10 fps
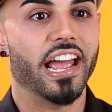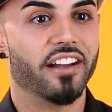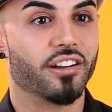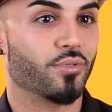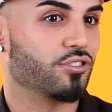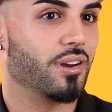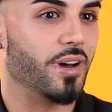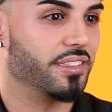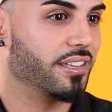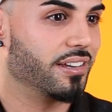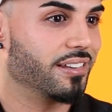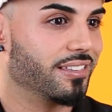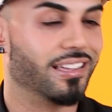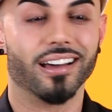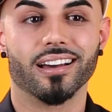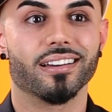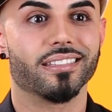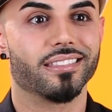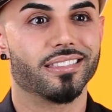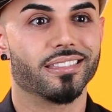that era, it was all about the
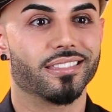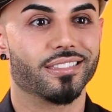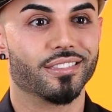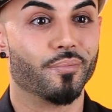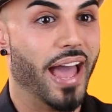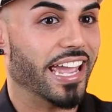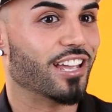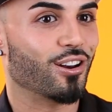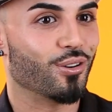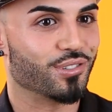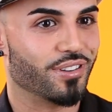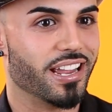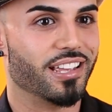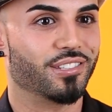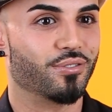baggy clothes, right?